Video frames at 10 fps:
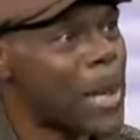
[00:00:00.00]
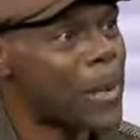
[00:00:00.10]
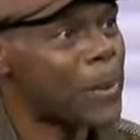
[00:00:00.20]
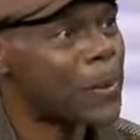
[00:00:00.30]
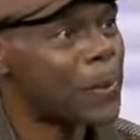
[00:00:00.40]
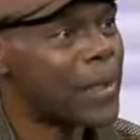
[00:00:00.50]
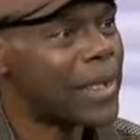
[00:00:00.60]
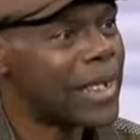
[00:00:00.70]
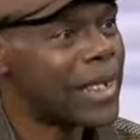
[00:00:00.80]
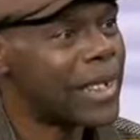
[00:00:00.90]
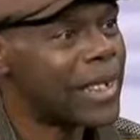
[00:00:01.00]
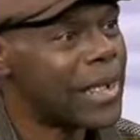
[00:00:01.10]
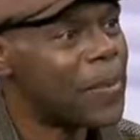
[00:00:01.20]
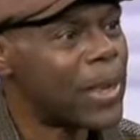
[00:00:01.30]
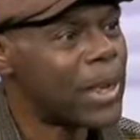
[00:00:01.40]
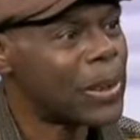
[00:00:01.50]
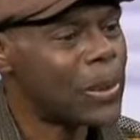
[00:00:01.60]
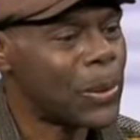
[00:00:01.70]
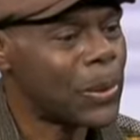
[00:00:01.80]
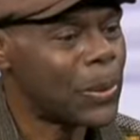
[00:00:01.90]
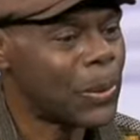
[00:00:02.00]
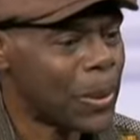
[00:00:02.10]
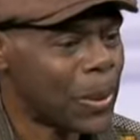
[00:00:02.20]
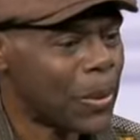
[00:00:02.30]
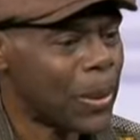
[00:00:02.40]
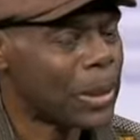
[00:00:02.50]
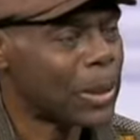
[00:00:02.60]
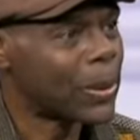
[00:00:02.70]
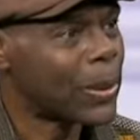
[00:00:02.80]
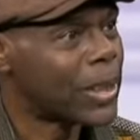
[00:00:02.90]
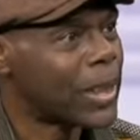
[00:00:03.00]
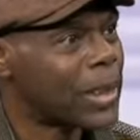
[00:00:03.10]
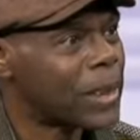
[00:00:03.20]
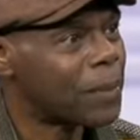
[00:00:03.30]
Bell, a man who was Scottish,